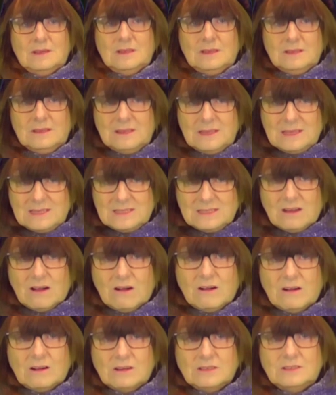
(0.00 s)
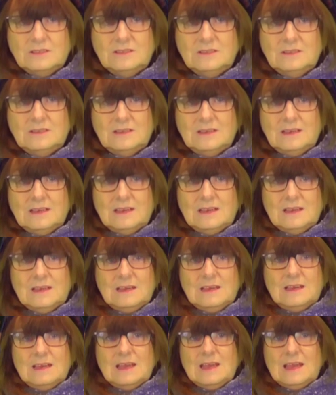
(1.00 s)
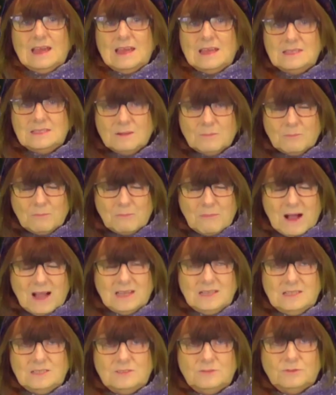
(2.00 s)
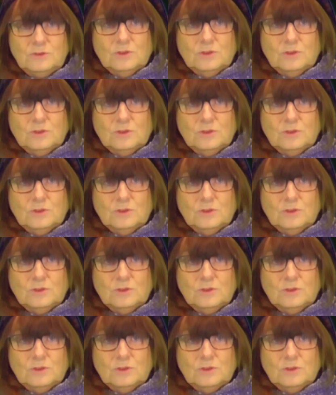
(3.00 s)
This God is the mindful